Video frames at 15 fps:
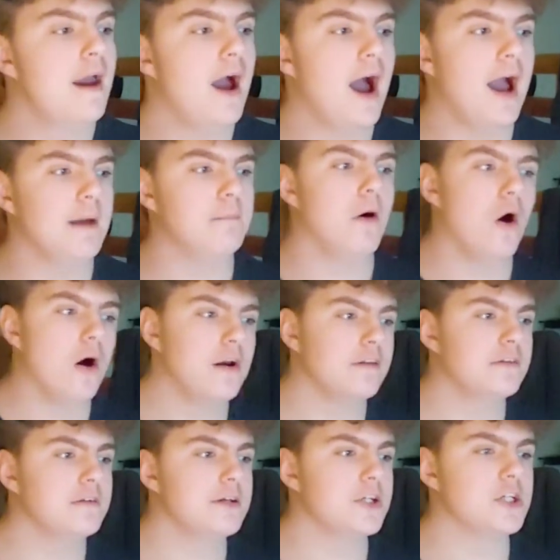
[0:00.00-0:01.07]
I'm
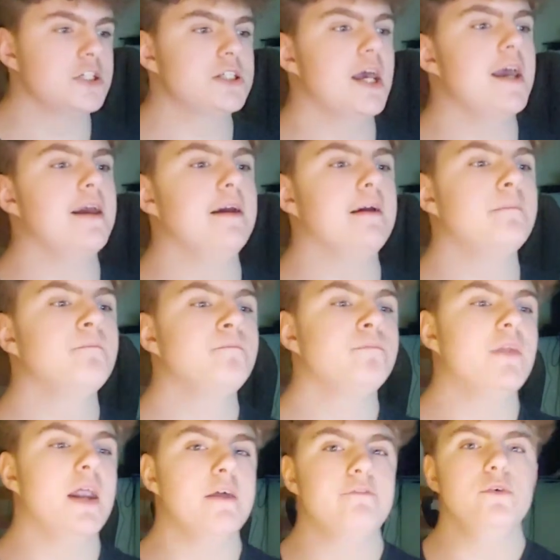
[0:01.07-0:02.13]
honestly just saying
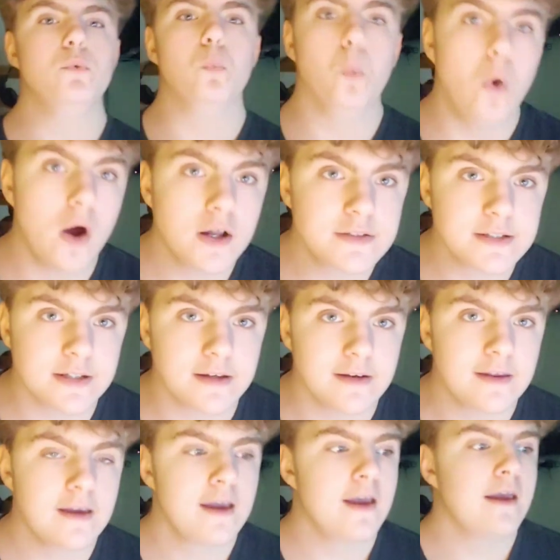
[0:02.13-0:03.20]
that if you
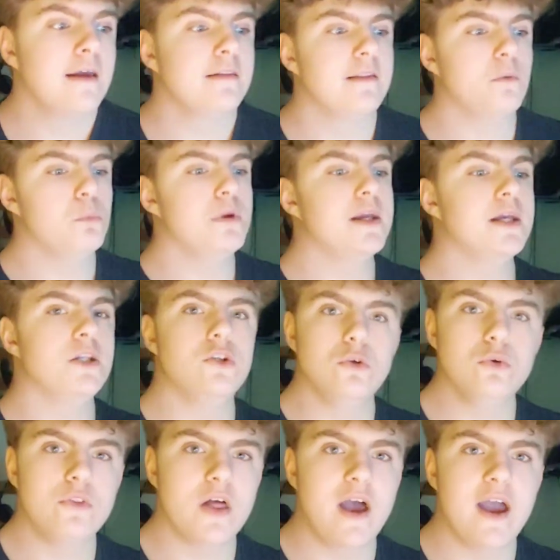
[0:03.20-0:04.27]
wanted, then we could
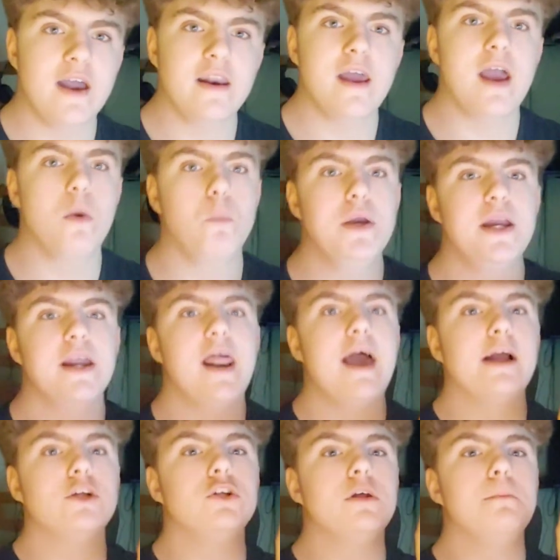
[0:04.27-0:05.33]
do that and we can
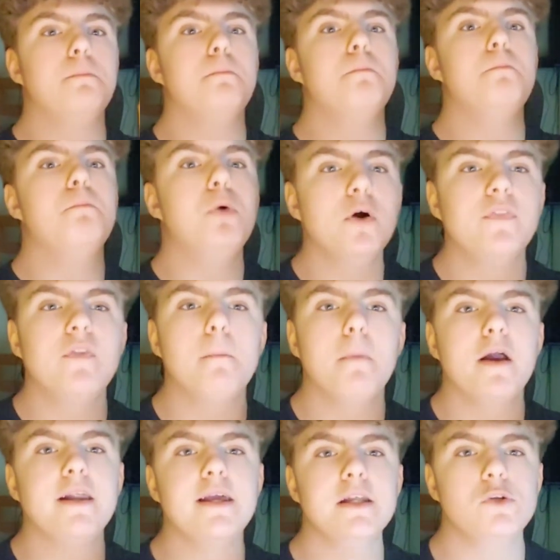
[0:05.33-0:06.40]
actually put the
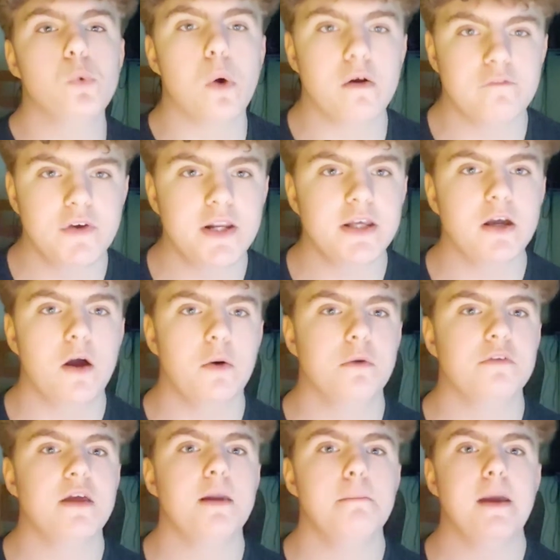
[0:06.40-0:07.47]
money into our
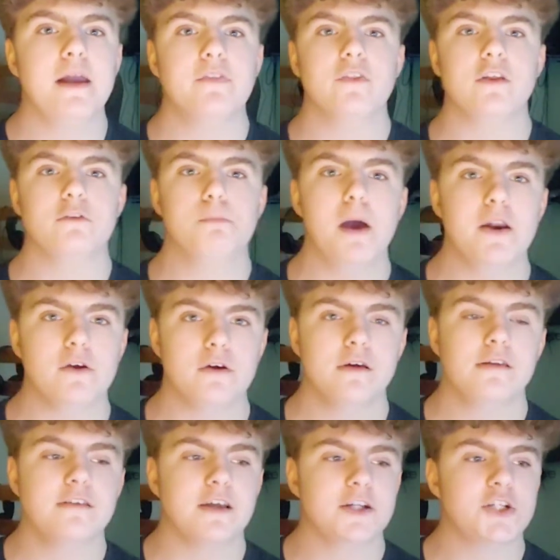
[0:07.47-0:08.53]
videos and make things better,
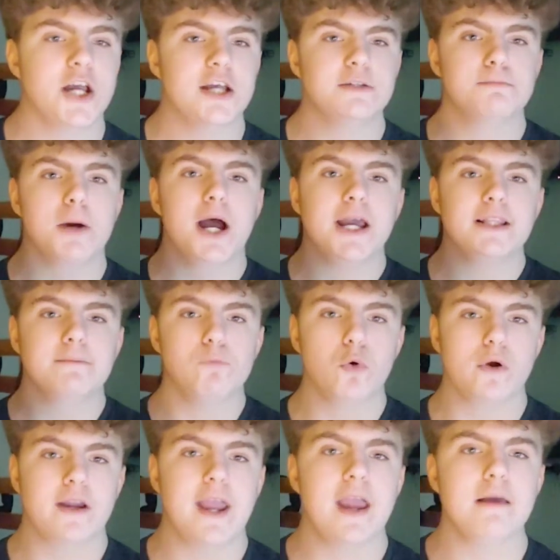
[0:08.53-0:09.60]
such as buying more
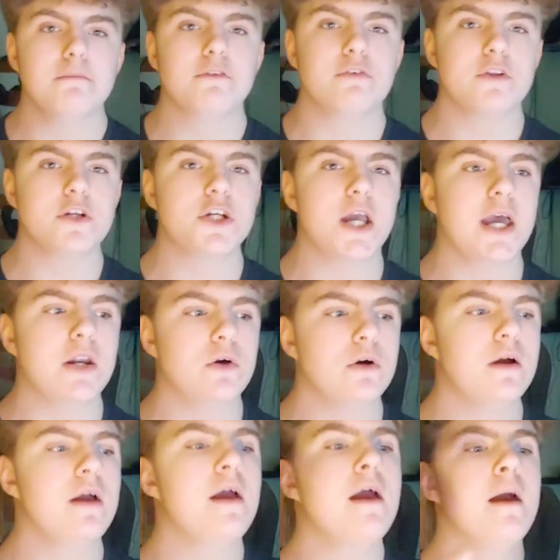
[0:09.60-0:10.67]
games for the channel,
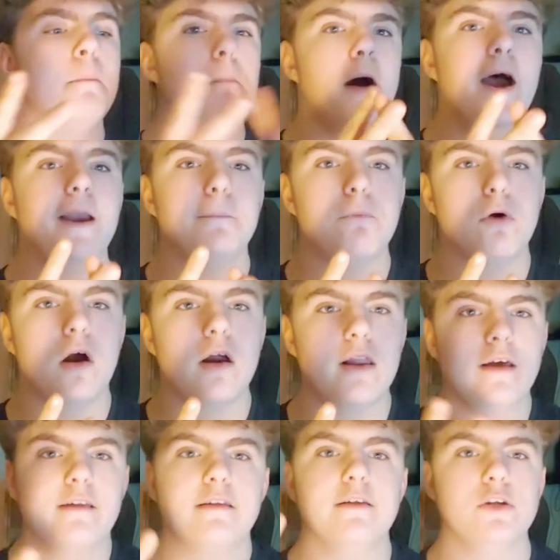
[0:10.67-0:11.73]
buying
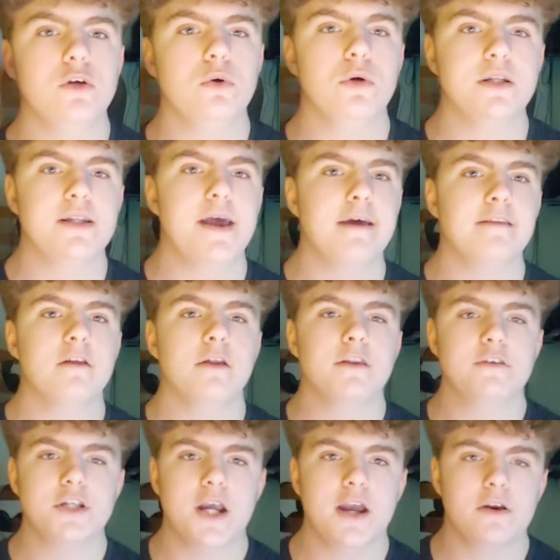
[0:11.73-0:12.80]
products to do and test on the
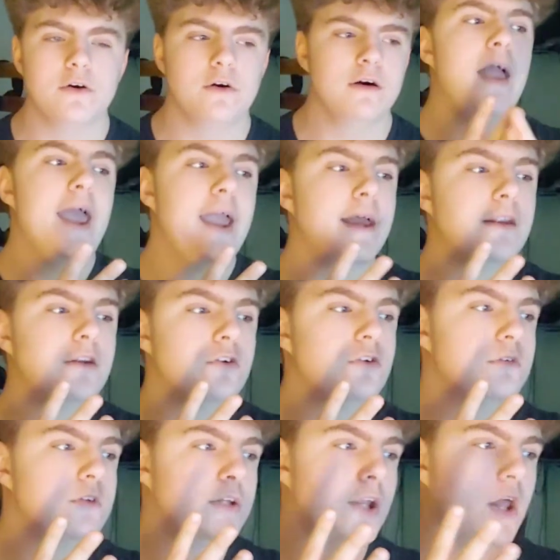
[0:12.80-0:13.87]
channel, and,
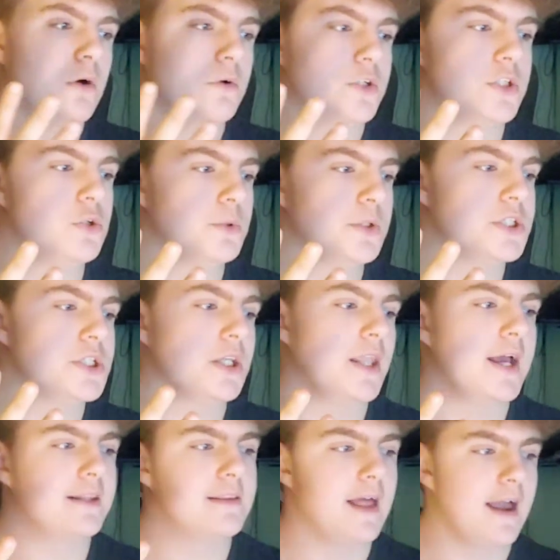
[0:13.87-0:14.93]
you know, just doing shit
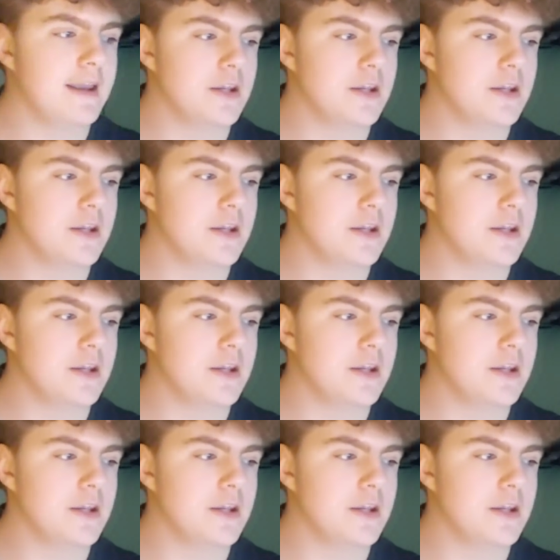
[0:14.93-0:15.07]
like that.